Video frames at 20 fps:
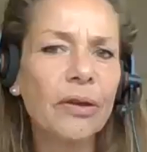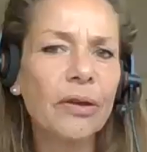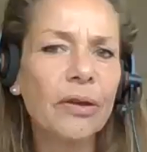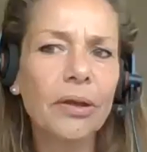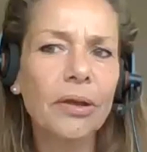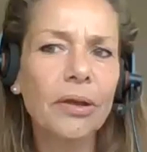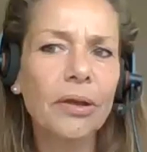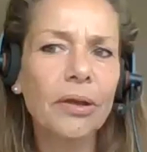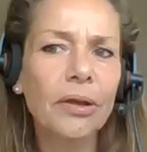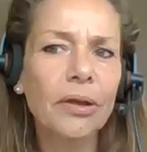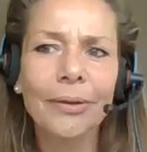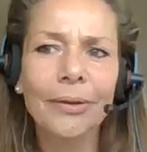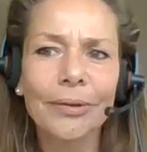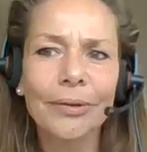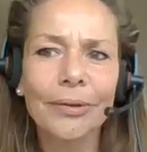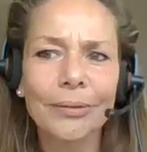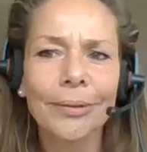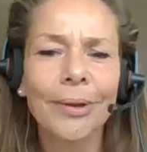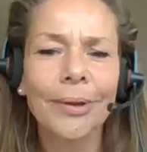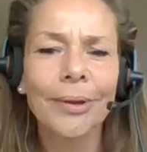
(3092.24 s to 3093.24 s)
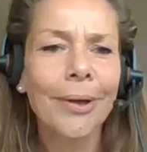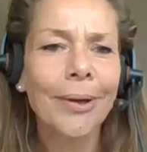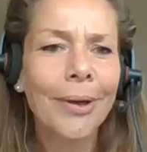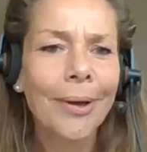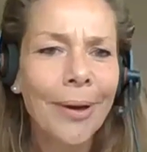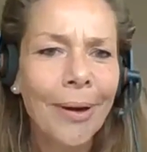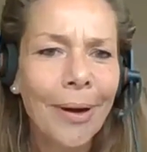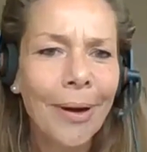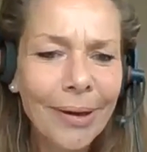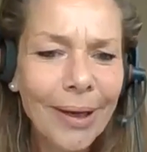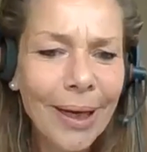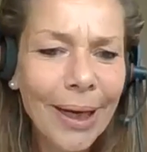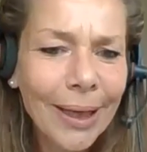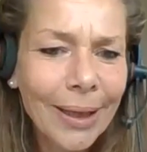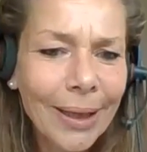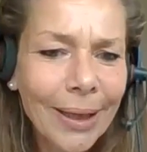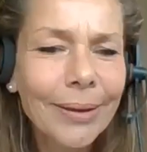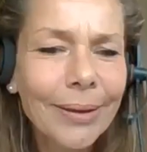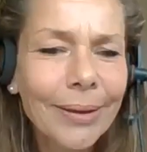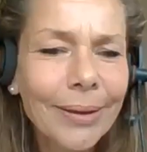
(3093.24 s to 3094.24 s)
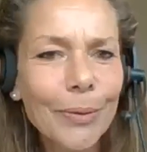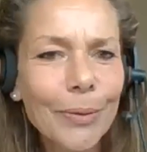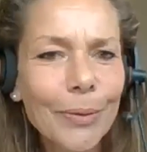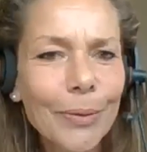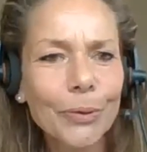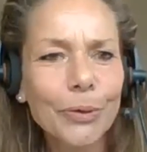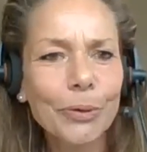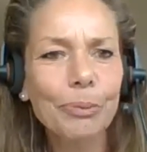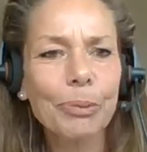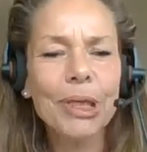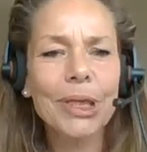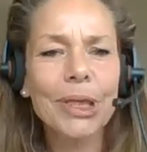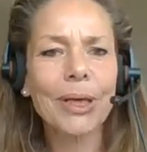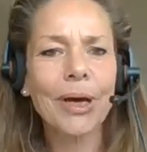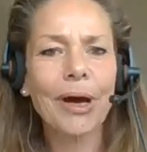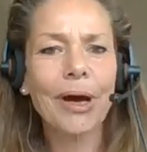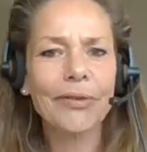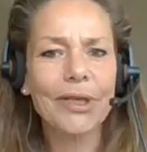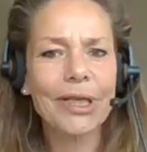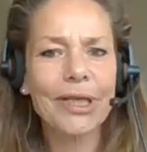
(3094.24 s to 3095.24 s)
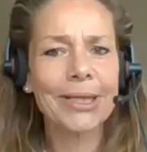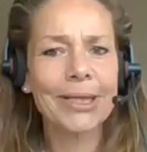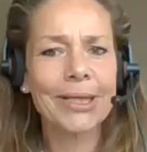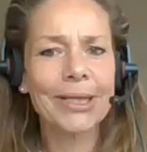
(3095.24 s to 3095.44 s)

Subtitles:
on online would be covered.